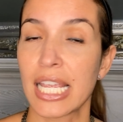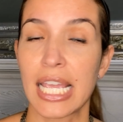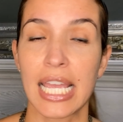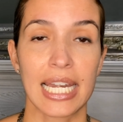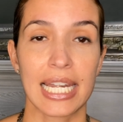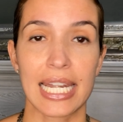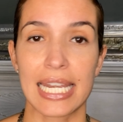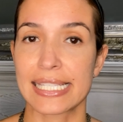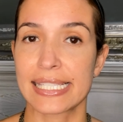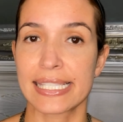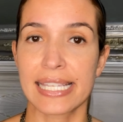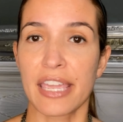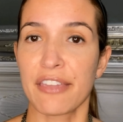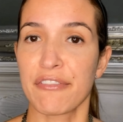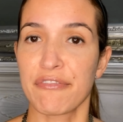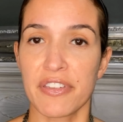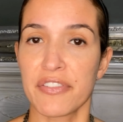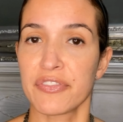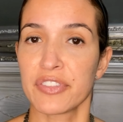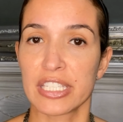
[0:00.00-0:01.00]
let's say
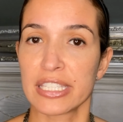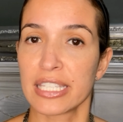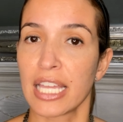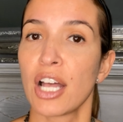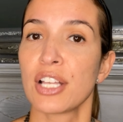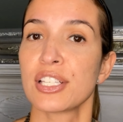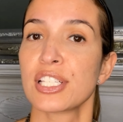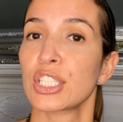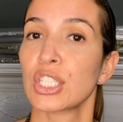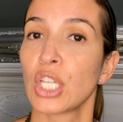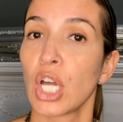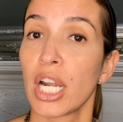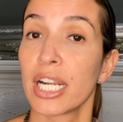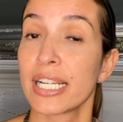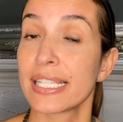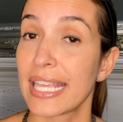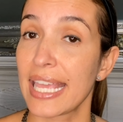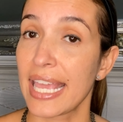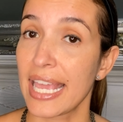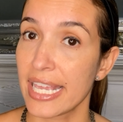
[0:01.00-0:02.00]
$50,000
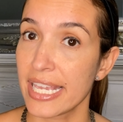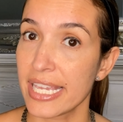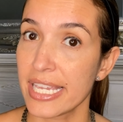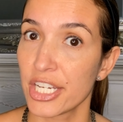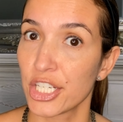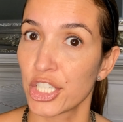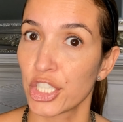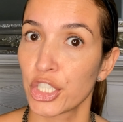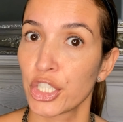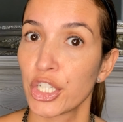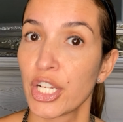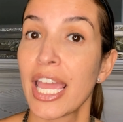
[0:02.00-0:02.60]
a year,